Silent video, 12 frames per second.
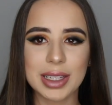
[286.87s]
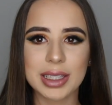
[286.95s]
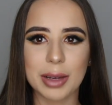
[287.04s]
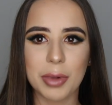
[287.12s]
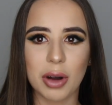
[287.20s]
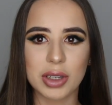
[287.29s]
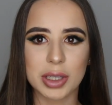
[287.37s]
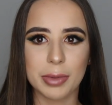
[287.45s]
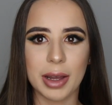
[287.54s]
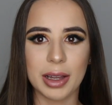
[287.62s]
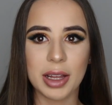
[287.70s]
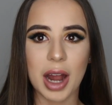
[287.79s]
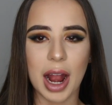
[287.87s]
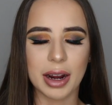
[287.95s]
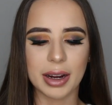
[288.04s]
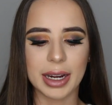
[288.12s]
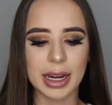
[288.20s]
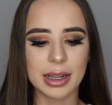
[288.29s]
the Subculture palette, I
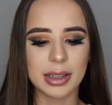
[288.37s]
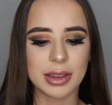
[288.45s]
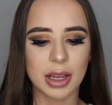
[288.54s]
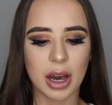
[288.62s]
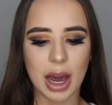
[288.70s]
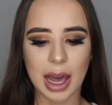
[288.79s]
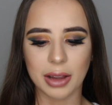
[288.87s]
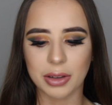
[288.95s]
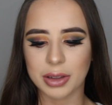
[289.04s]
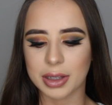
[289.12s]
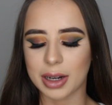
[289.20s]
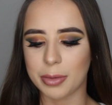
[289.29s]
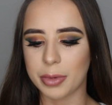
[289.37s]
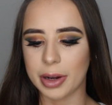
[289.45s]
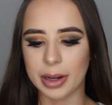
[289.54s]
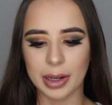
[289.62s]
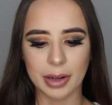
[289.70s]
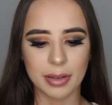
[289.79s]
created the eye look that I'm
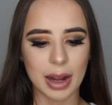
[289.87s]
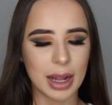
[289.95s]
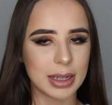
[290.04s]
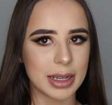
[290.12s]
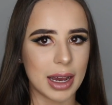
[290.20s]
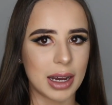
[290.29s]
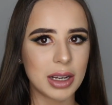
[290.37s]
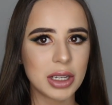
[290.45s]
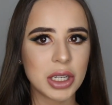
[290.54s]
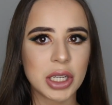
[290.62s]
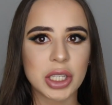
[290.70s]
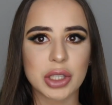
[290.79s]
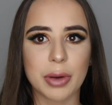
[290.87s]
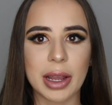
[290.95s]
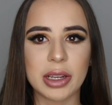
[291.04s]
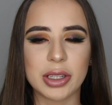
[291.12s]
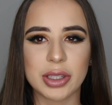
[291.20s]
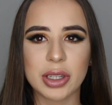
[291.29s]
wearing right now. So
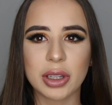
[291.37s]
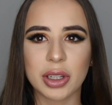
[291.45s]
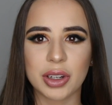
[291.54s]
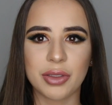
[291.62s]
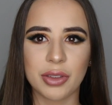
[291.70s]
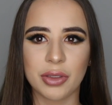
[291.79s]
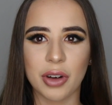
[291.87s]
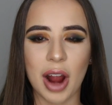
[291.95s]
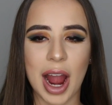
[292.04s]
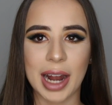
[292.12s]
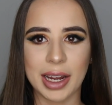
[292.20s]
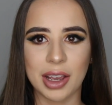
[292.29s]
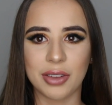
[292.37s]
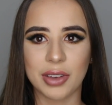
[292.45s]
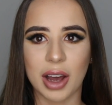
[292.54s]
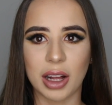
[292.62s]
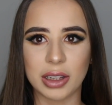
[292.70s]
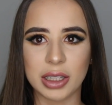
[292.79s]
I used a lot of variety of
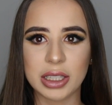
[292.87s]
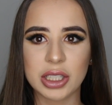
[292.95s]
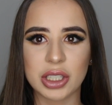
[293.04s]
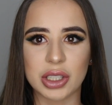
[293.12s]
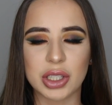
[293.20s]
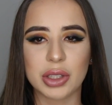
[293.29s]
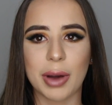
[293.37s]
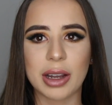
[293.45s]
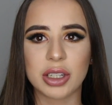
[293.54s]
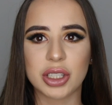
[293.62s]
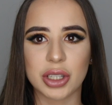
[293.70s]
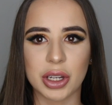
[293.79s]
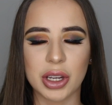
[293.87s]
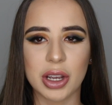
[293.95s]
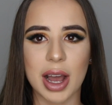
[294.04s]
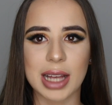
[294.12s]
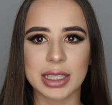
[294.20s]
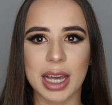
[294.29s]
colours just so I could show you
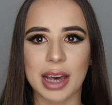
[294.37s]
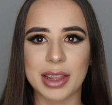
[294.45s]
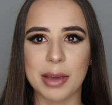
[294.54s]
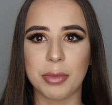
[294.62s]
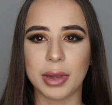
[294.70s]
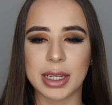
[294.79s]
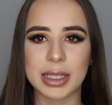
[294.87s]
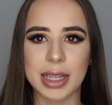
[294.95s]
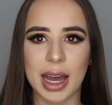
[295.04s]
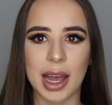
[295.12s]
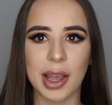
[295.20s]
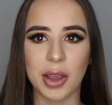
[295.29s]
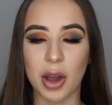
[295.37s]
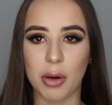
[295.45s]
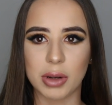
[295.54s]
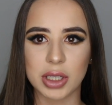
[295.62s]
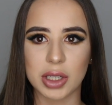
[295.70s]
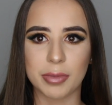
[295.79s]
guys how they blend out and
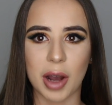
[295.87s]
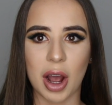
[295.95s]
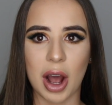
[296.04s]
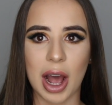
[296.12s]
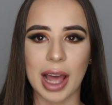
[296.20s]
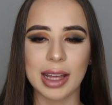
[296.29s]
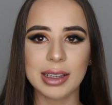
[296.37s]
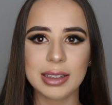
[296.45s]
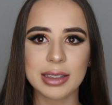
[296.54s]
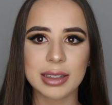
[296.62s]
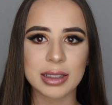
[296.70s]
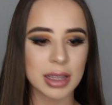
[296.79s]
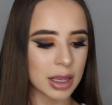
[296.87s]
go into my eyes.